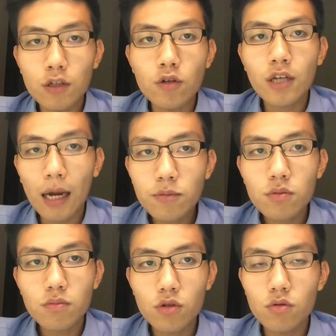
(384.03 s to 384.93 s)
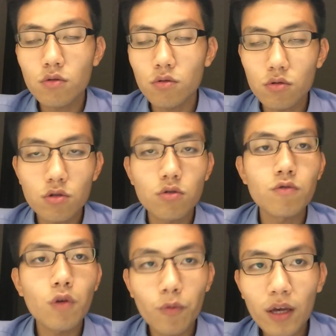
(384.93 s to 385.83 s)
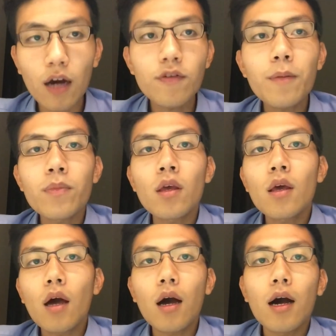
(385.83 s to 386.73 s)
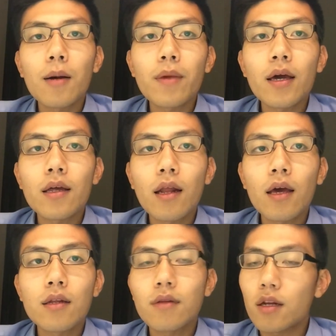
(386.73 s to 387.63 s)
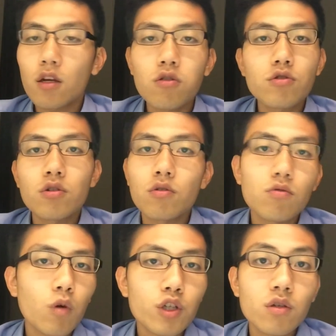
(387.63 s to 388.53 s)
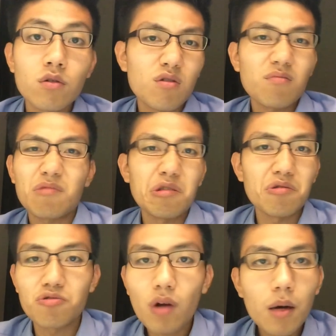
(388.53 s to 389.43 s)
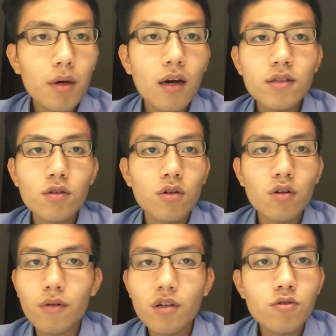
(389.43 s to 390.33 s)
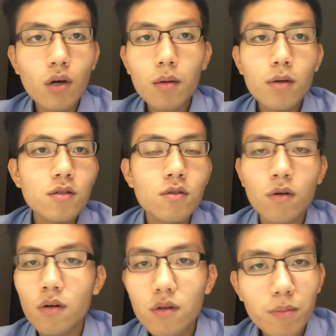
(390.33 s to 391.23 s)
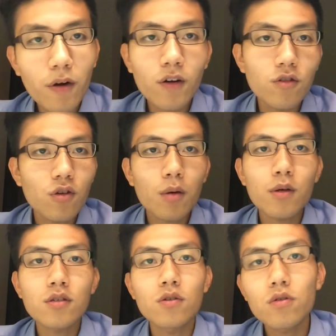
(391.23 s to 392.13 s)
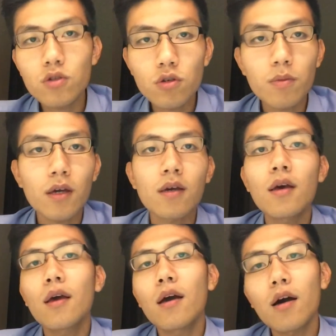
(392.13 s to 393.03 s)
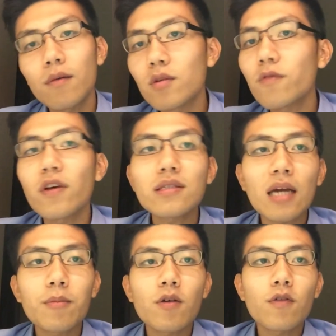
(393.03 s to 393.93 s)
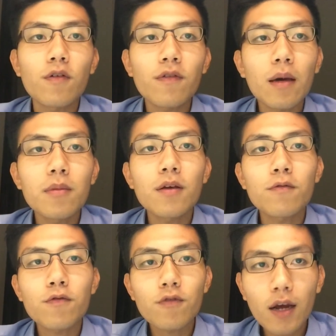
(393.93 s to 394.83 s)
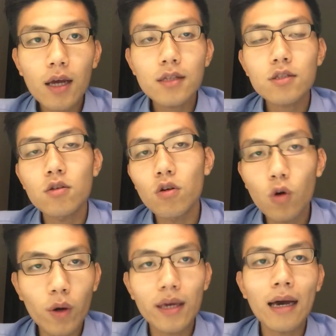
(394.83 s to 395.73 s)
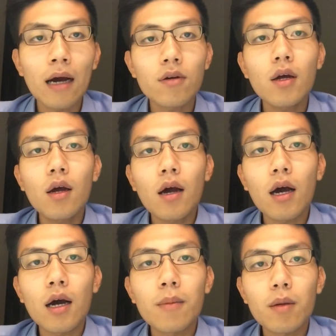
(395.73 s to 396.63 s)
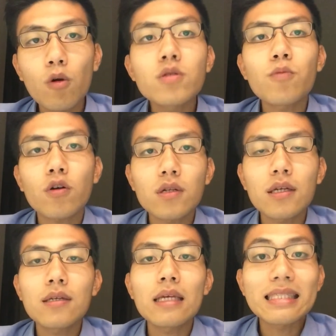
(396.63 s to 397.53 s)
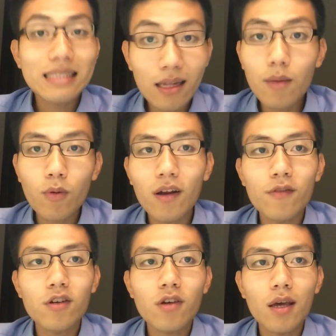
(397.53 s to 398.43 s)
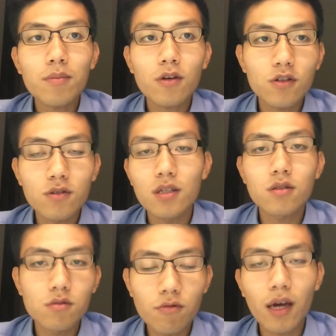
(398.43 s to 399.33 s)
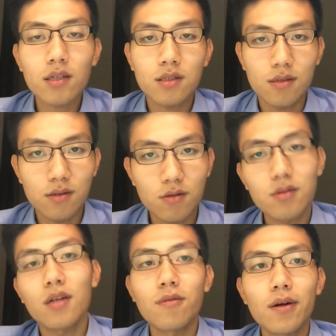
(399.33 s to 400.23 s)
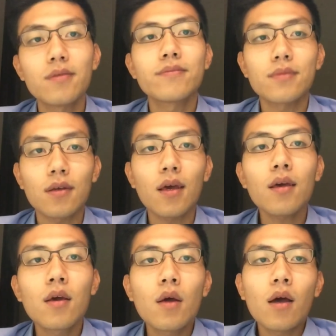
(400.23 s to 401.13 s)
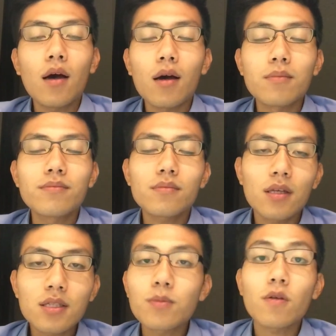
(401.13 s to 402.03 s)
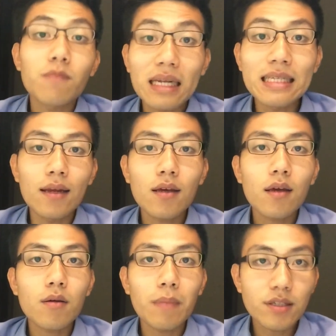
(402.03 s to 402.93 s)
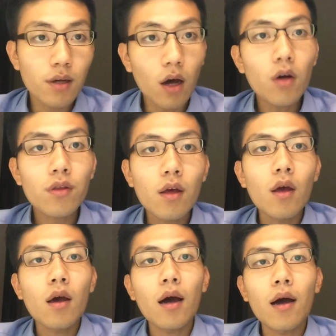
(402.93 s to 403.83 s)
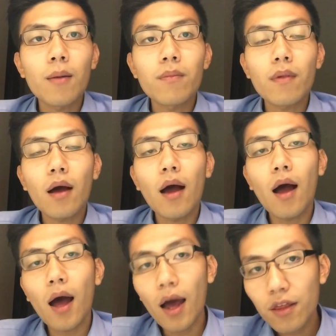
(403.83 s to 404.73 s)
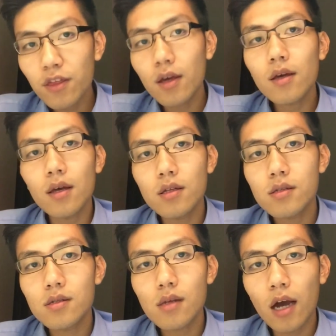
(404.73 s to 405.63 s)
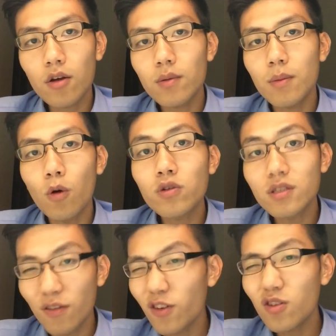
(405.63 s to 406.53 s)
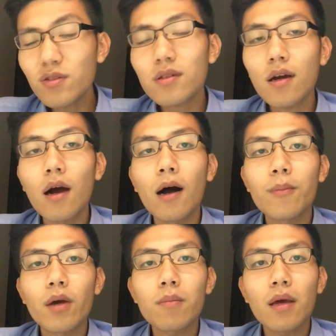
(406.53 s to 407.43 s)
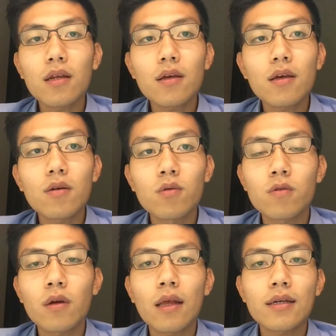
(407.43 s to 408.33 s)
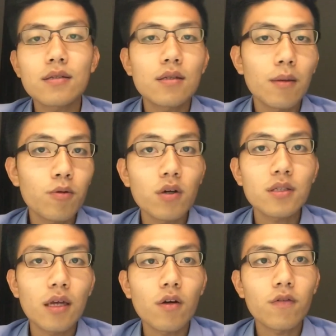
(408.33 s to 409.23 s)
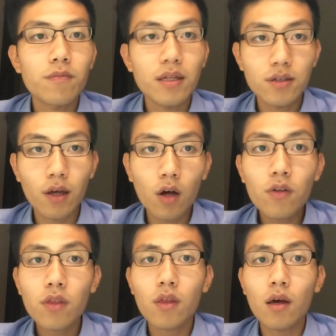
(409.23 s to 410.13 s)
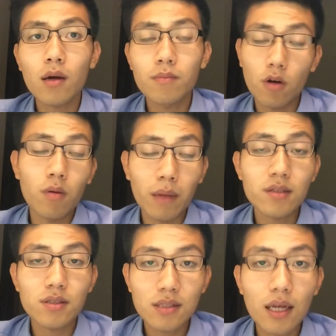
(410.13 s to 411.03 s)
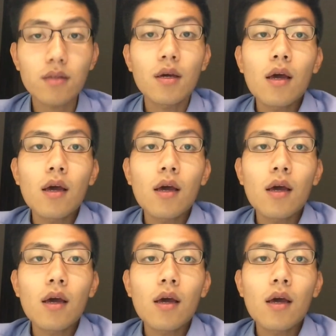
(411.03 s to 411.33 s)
time to recover, and that includes watching your dramas, your Korean dramas, your American dramas, YouTubing, FaceTiming with your family and friends, going out, but most importantly, sleep whenever you can, because you need to rest to study well. Okay, in terms of maintaining mental health, I think it's arguably the most difficult, and many will realize their poor state of mental health or mental state